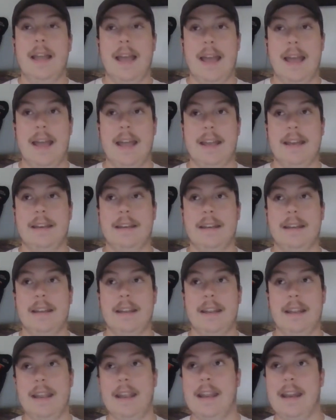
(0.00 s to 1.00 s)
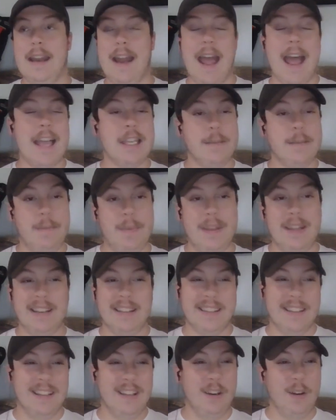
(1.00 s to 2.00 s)
and it has been a
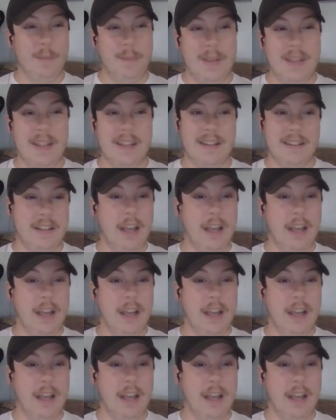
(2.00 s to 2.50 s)
little bit